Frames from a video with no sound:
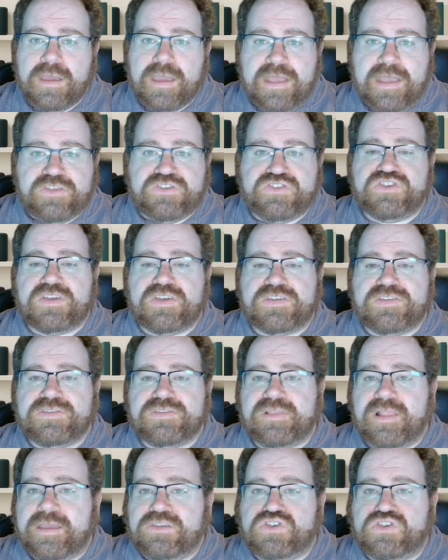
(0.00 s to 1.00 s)
It's just
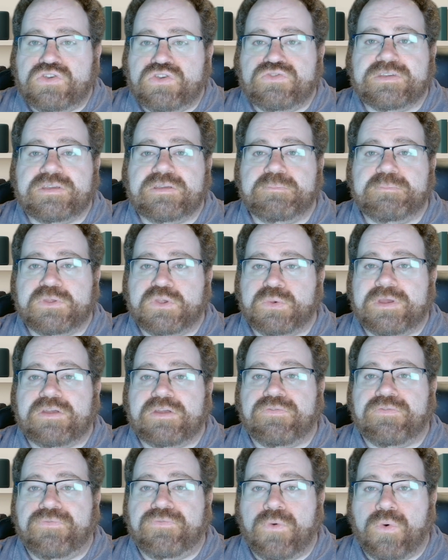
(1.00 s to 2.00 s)
like choosing between a
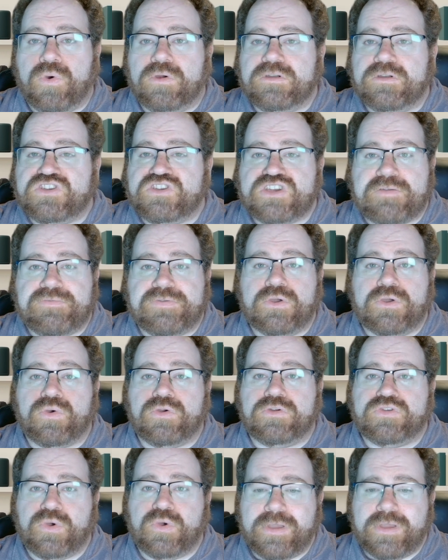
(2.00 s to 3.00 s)
Ford, a Chevy, or a
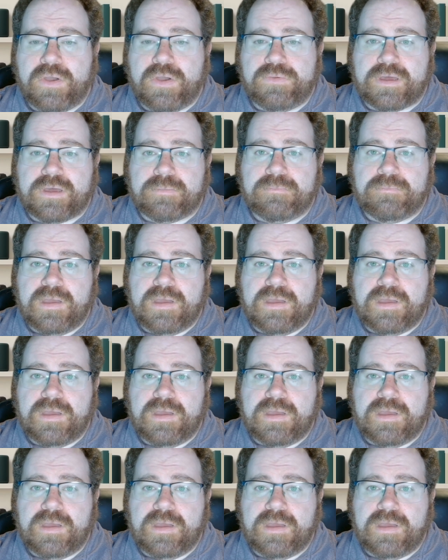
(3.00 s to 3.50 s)
Toyota.